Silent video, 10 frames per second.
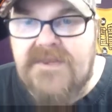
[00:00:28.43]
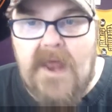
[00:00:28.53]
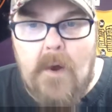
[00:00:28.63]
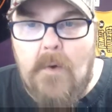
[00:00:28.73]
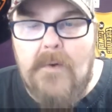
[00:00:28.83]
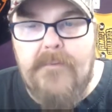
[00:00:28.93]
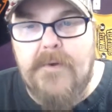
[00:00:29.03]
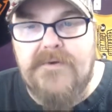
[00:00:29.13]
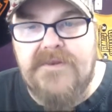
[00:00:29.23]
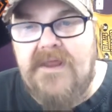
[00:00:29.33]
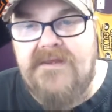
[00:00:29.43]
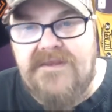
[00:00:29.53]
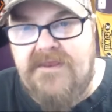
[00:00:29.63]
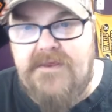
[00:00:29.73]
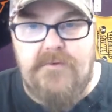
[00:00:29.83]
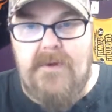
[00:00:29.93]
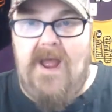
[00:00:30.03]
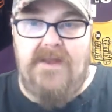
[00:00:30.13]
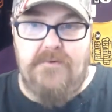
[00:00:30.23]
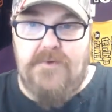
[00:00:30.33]
So there's, and you,
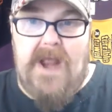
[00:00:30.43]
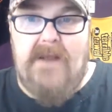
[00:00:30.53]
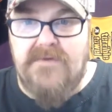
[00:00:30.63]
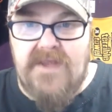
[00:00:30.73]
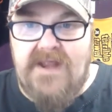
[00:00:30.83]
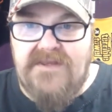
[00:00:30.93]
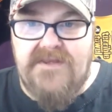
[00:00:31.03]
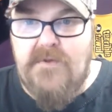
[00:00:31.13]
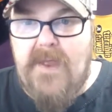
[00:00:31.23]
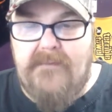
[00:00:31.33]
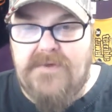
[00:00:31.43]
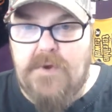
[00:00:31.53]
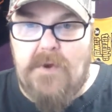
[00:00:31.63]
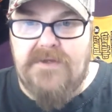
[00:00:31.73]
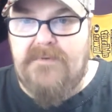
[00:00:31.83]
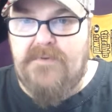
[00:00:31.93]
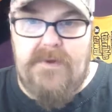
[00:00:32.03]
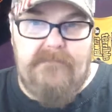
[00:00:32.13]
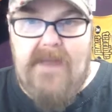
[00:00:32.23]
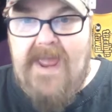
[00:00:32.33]
on your driver's license, you have a choice
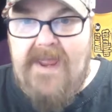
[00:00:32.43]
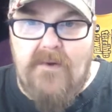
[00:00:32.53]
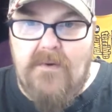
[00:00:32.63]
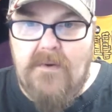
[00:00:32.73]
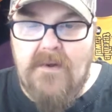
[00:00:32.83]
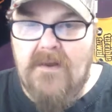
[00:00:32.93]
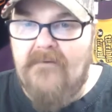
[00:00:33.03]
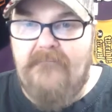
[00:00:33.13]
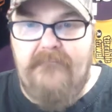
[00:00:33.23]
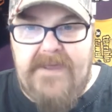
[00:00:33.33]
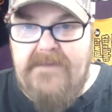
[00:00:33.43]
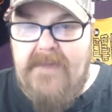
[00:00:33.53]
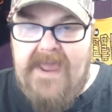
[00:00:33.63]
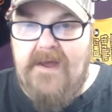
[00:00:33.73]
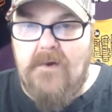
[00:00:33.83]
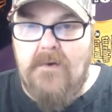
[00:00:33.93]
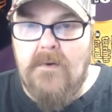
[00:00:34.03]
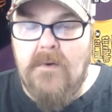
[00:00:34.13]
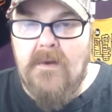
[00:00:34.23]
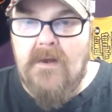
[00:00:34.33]
between male,
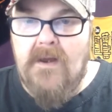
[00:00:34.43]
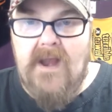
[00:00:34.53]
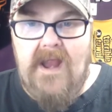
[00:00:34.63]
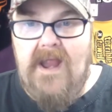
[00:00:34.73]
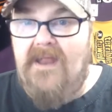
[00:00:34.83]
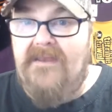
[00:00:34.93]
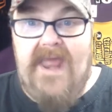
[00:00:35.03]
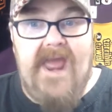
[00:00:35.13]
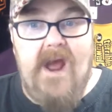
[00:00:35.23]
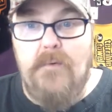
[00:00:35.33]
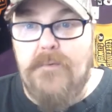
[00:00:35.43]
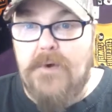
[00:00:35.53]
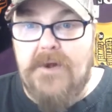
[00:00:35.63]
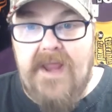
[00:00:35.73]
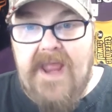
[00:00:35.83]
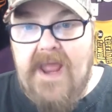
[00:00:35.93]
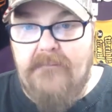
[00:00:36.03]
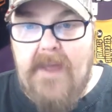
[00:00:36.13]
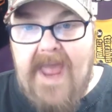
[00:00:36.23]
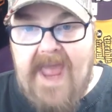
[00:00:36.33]
female, and now they're going to have